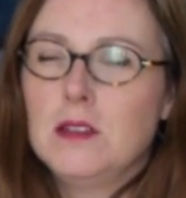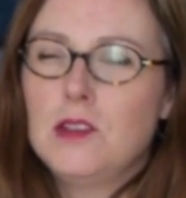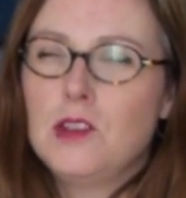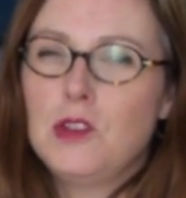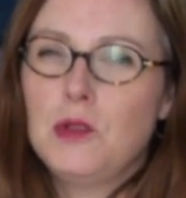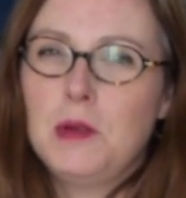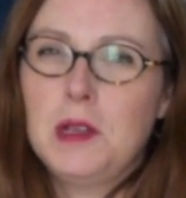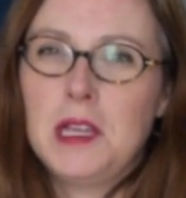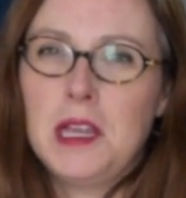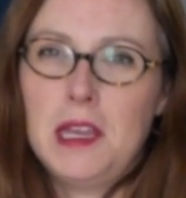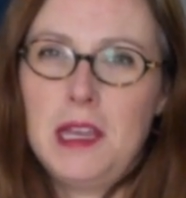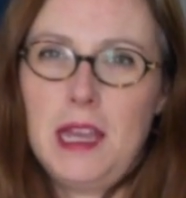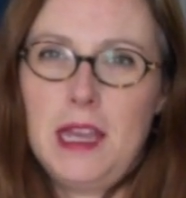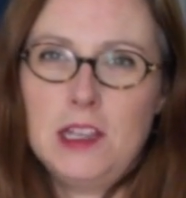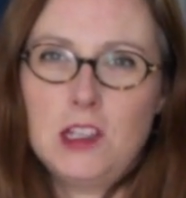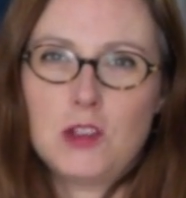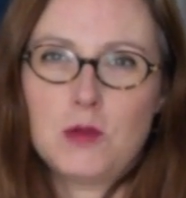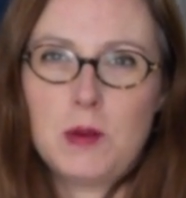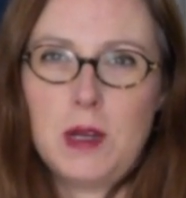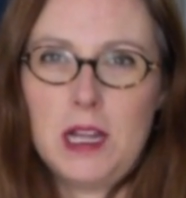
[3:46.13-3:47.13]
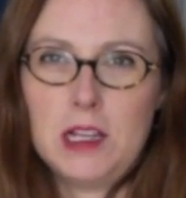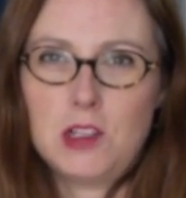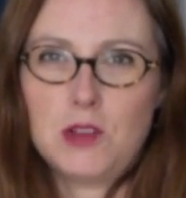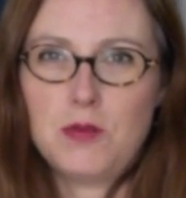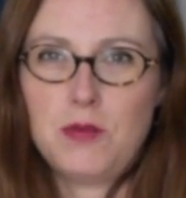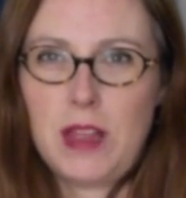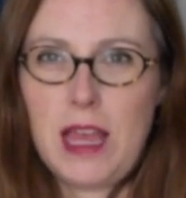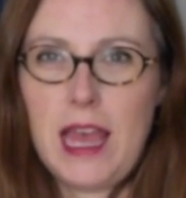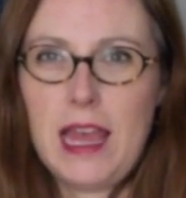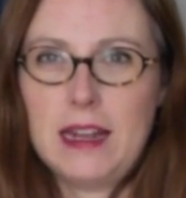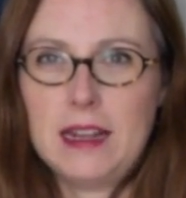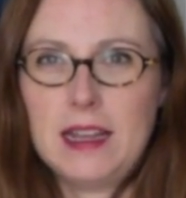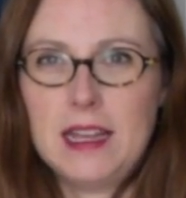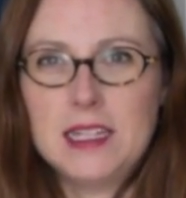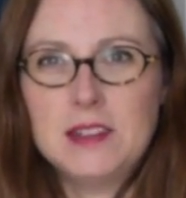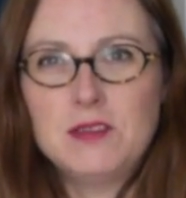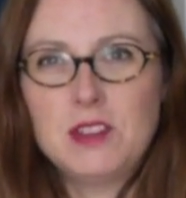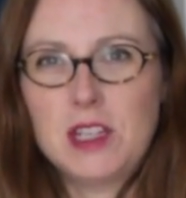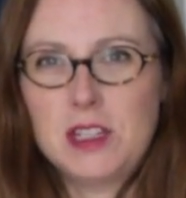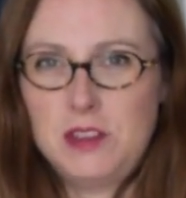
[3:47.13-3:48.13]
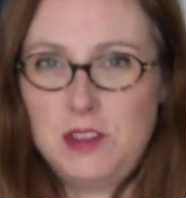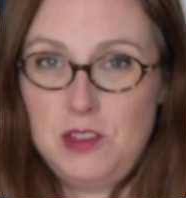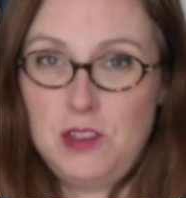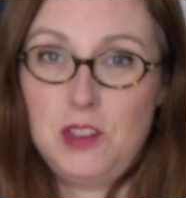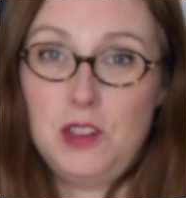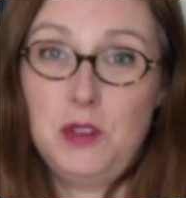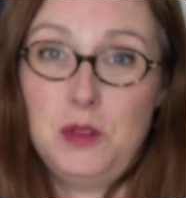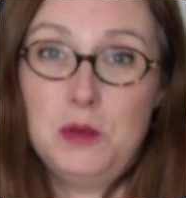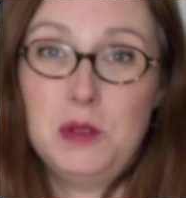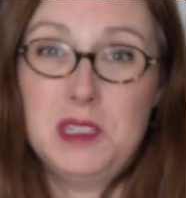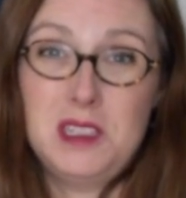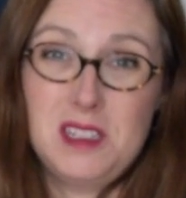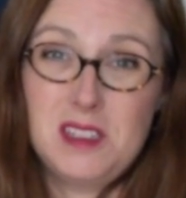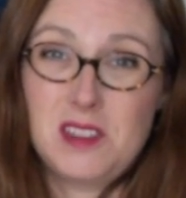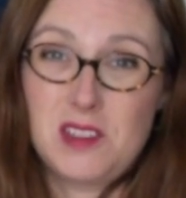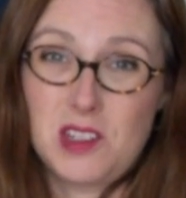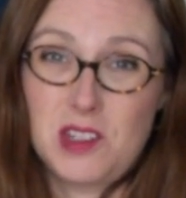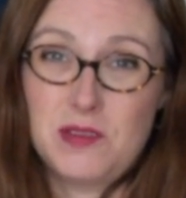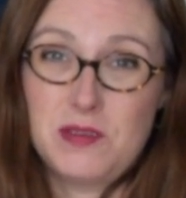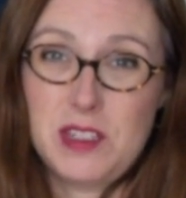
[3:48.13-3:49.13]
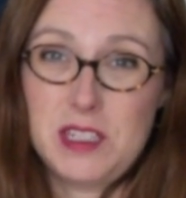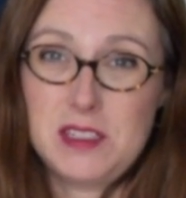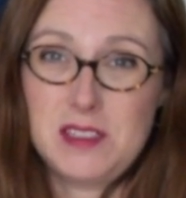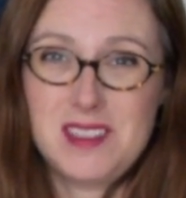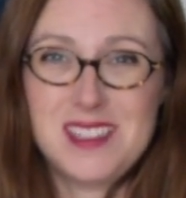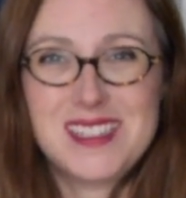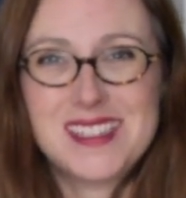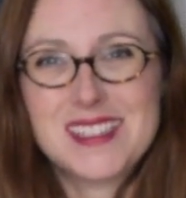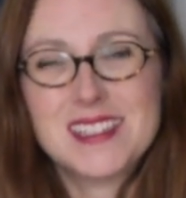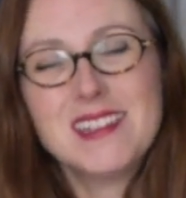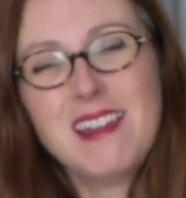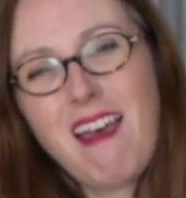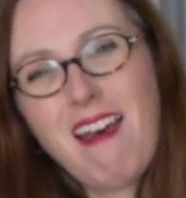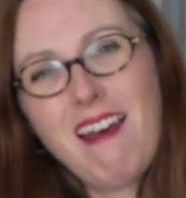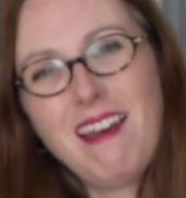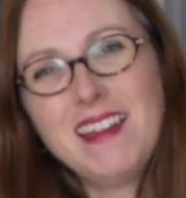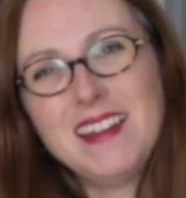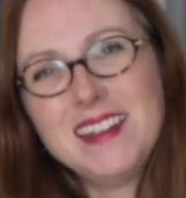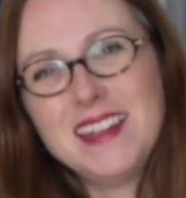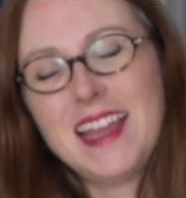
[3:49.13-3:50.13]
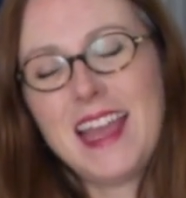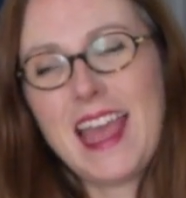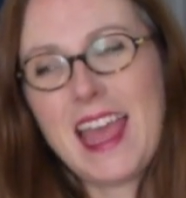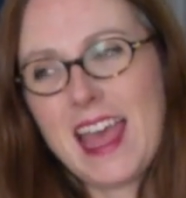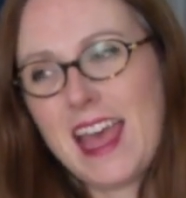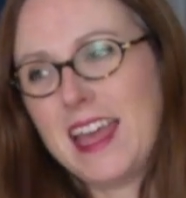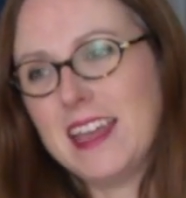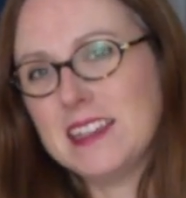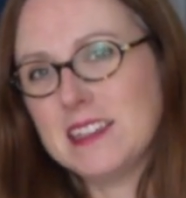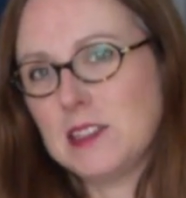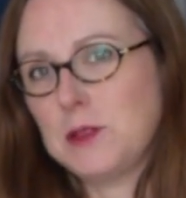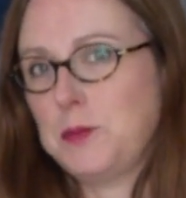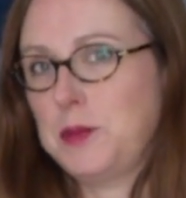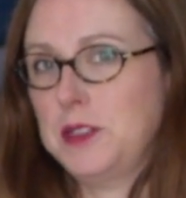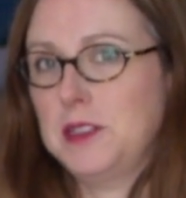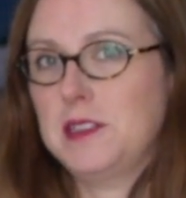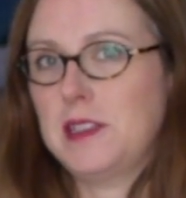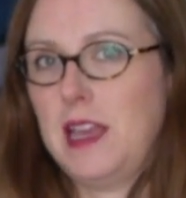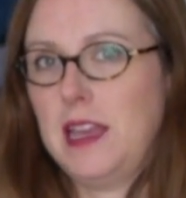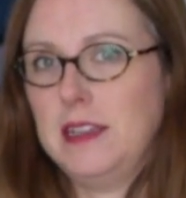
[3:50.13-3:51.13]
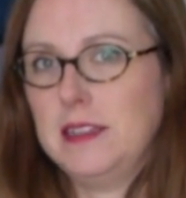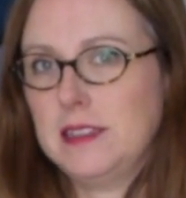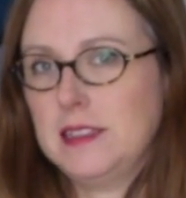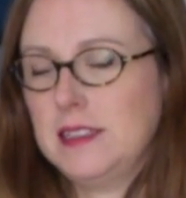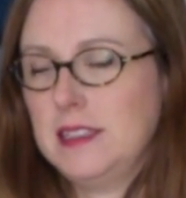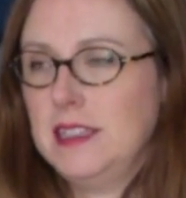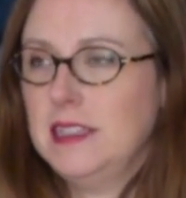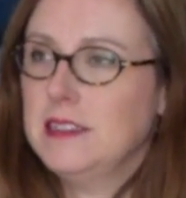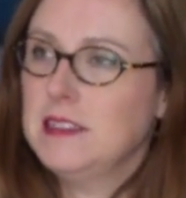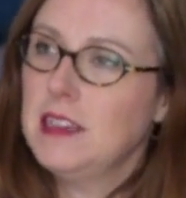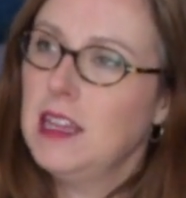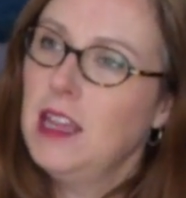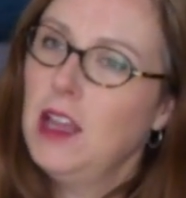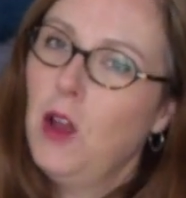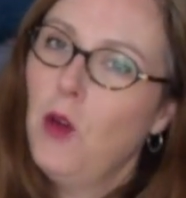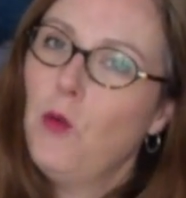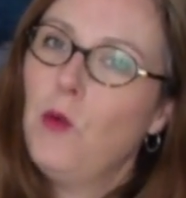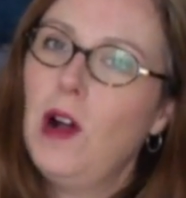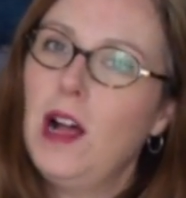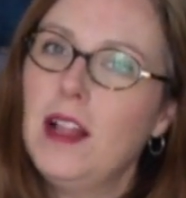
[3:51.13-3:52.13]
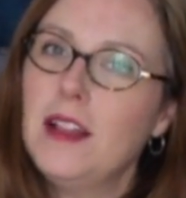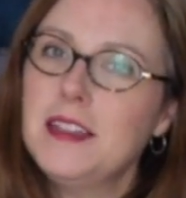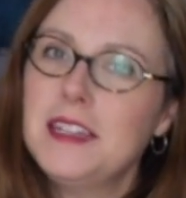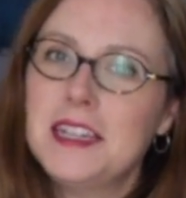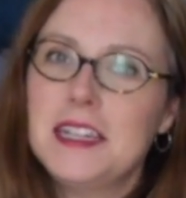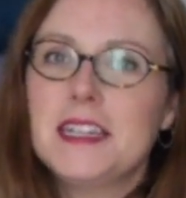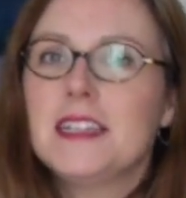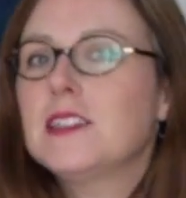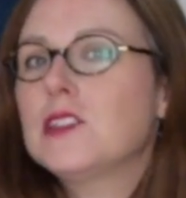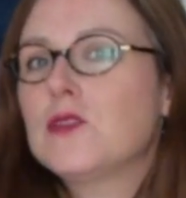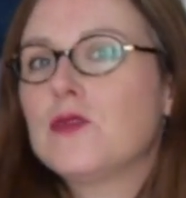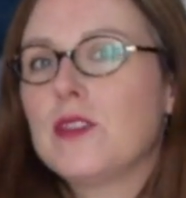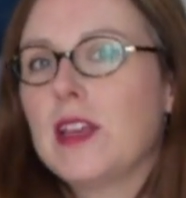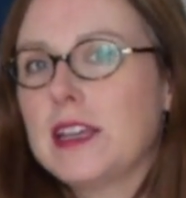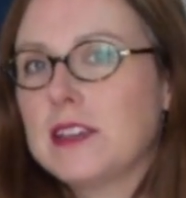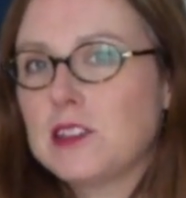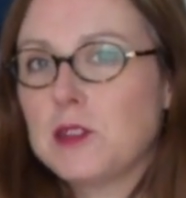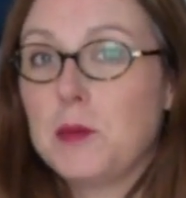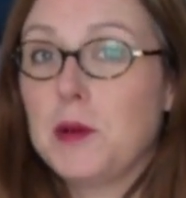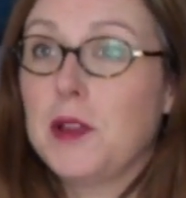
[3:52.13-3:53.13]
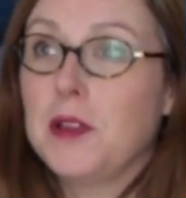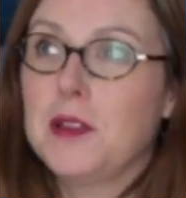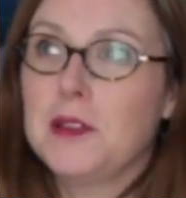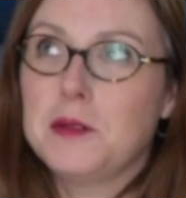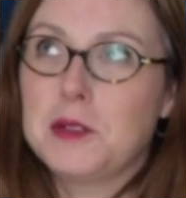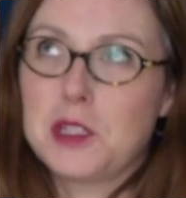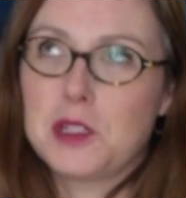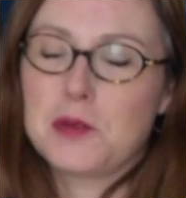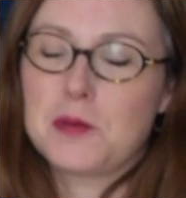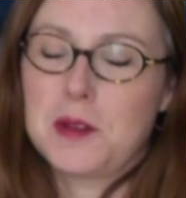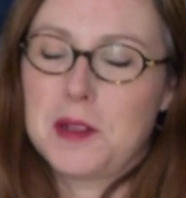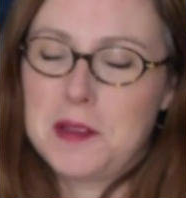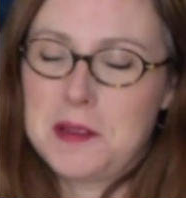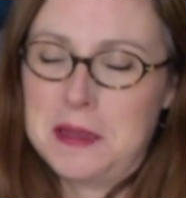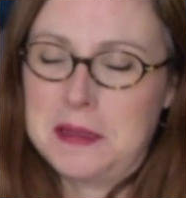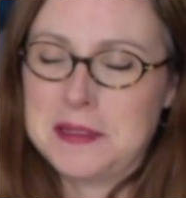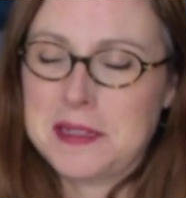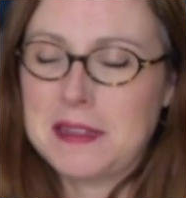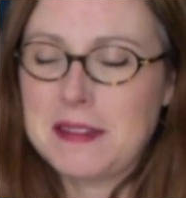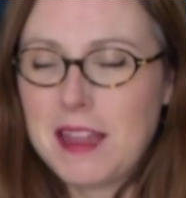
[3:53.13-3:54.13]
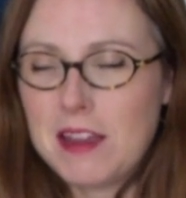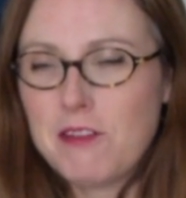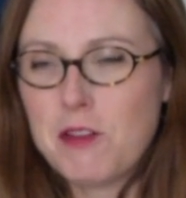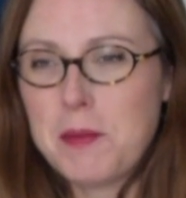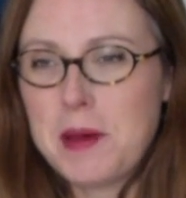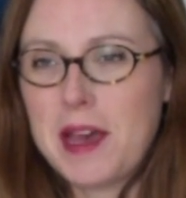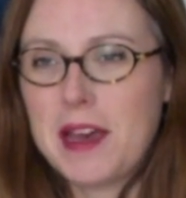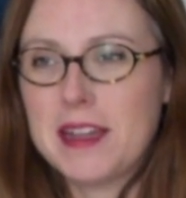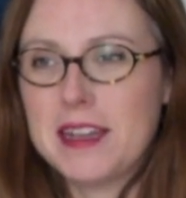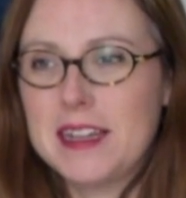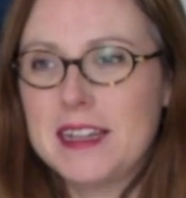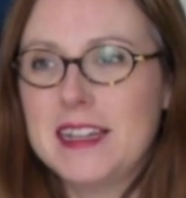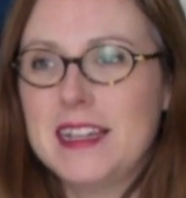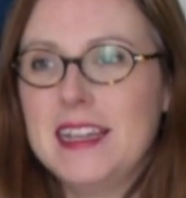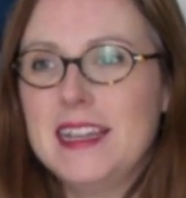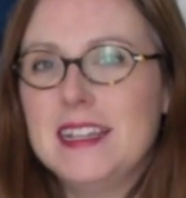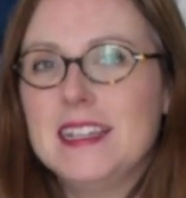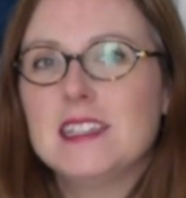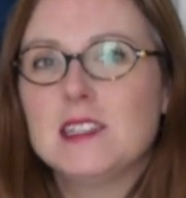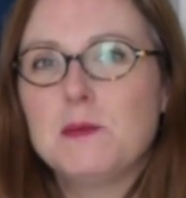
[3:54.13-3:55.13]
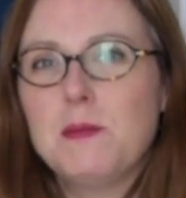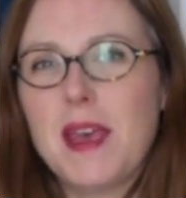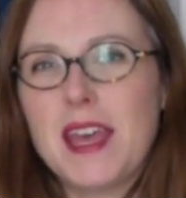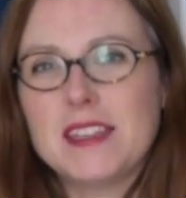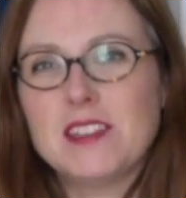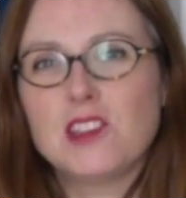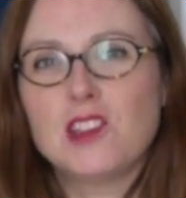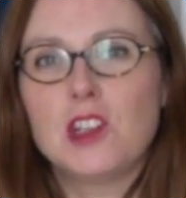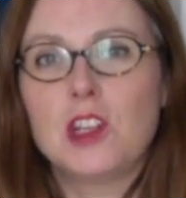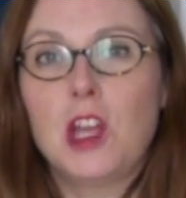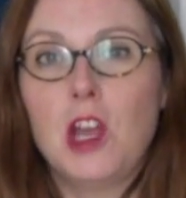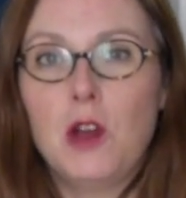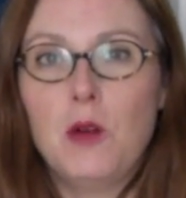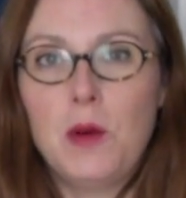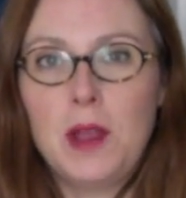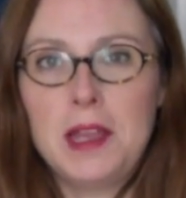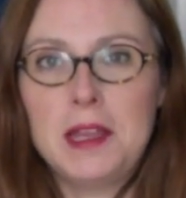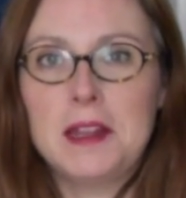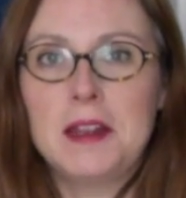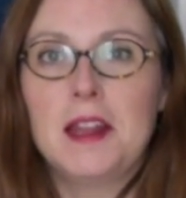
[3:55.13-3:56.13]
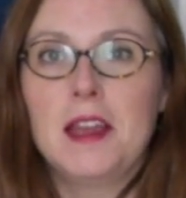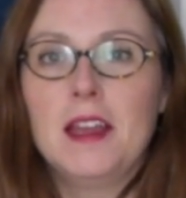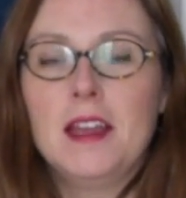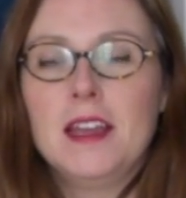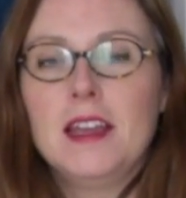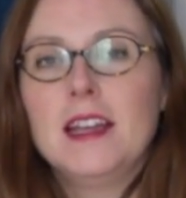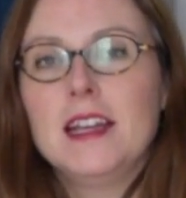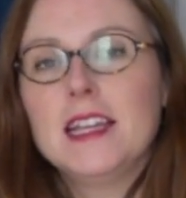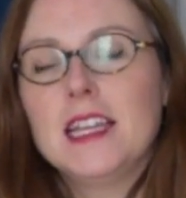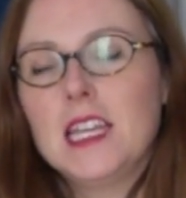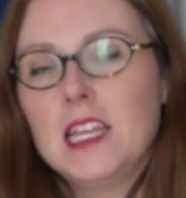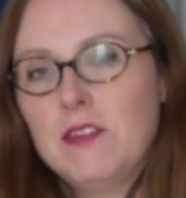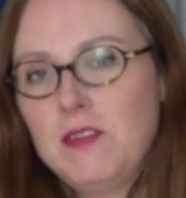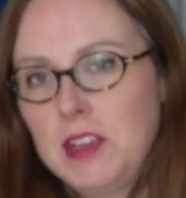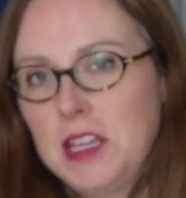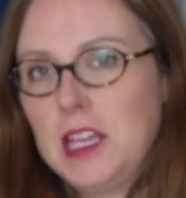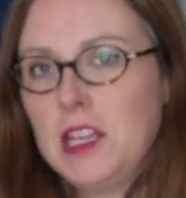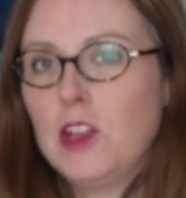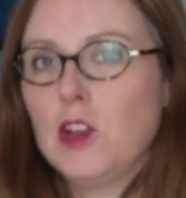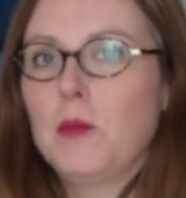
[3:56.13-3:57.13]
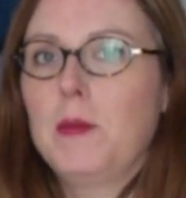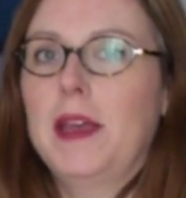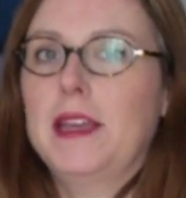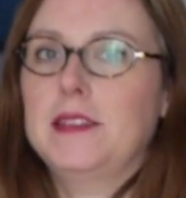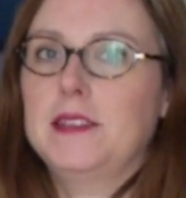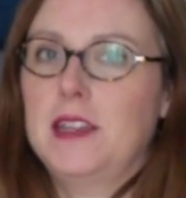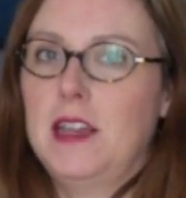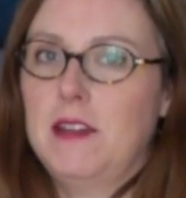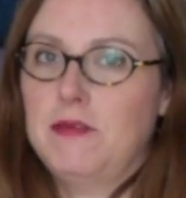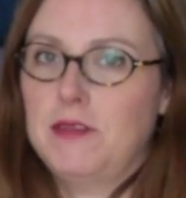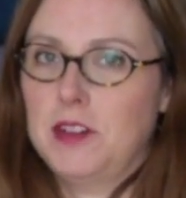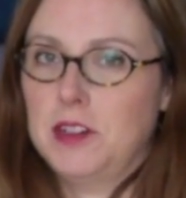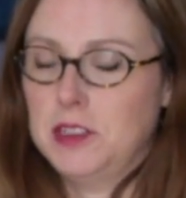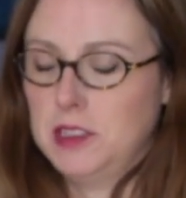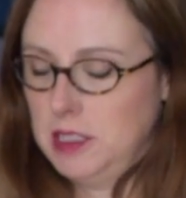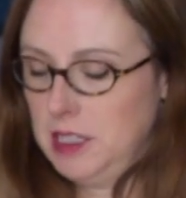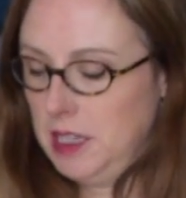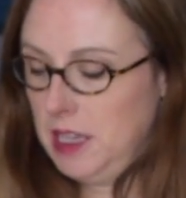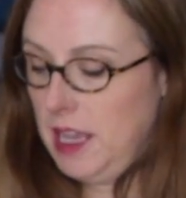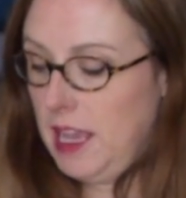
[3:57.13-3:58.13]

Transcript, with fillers: doing a gauge swatch flat kind of does you a disservice. It's not as precise. And while knitting is flexible, which is one of the things I love about it, it is best to go in giving it your best effort.